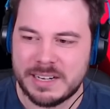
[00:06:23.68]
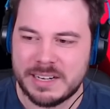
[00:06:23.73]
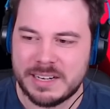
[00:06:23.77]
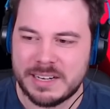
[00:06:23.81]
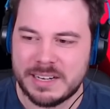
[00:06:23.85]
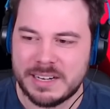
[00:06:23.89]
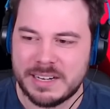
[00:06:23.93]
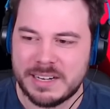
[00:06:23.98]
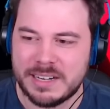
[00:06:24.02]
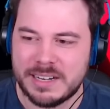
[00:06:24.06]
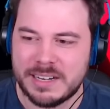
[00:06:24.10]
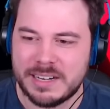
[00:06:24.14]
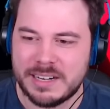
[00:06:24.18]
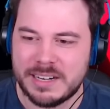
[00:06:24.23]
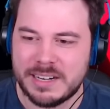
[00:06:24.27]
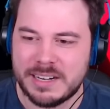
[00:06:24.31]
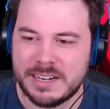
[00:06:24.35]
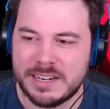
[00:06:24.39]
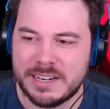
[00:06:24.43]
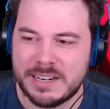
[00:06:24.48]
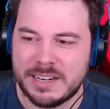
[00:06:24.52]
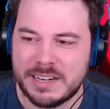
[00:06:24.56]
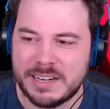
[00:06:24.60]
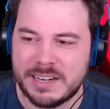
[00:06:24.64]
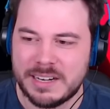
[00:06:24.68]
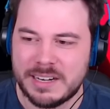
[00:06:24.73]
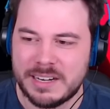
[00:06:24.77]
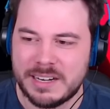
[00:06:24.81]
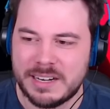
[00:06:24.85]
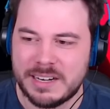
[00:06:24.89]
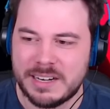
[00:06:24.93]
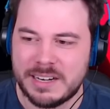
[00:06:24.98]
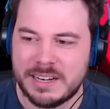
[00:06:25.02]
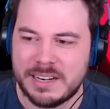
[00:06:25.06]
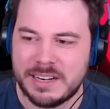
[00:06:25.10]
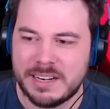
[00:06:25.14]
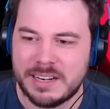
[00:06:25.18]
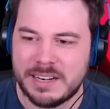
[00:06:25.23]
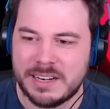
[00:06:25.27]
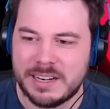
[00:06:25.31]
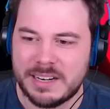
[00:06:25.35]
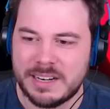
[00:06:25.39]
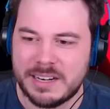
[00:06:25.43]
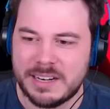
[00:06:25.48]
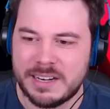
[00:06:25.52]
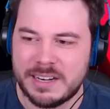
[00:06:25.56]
Nothing is said.